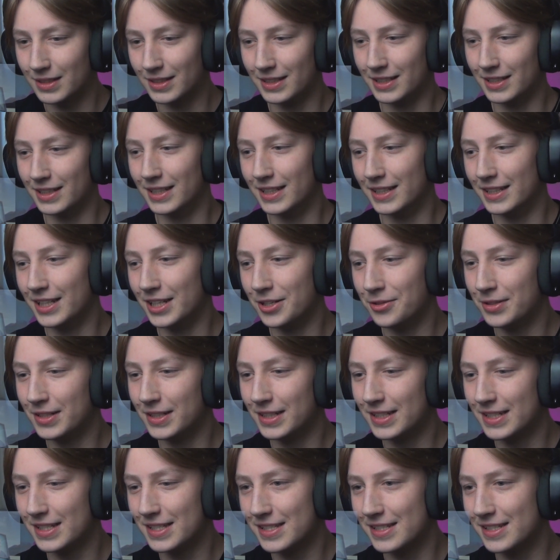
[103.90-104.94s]
Yeah, there he
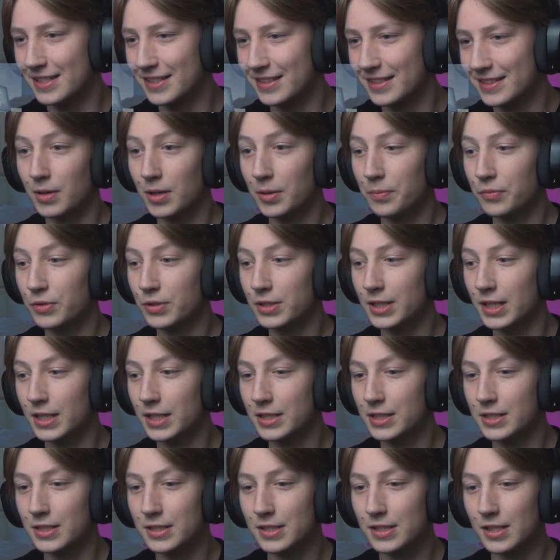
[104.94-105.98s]
is. My
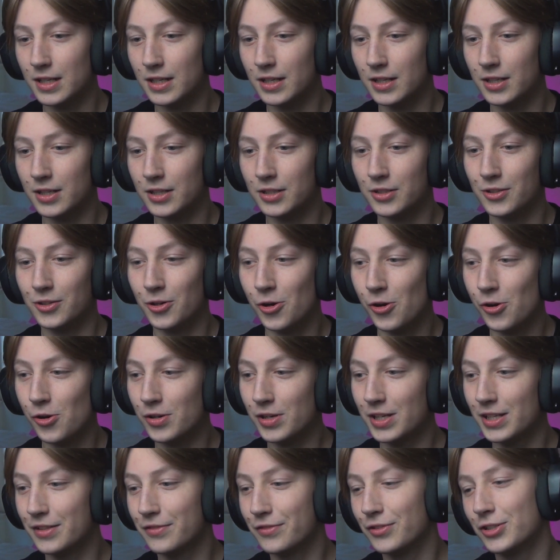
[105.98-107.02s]
predictions are
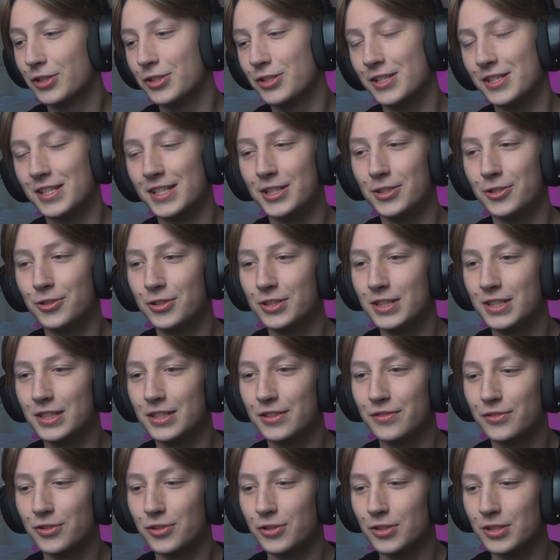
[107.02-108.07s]
Houki versus Inojin,
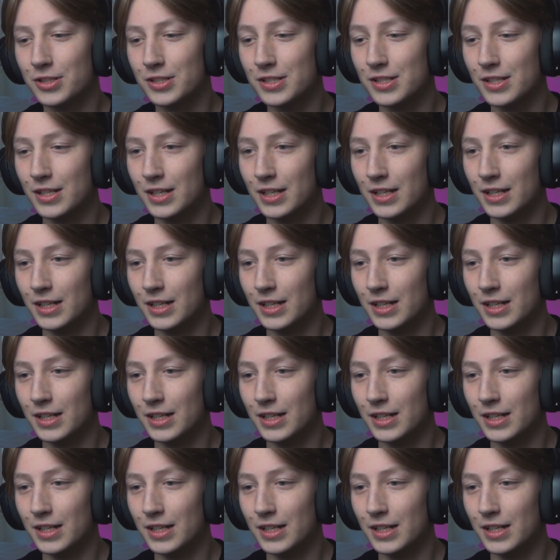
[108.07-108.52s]
of course.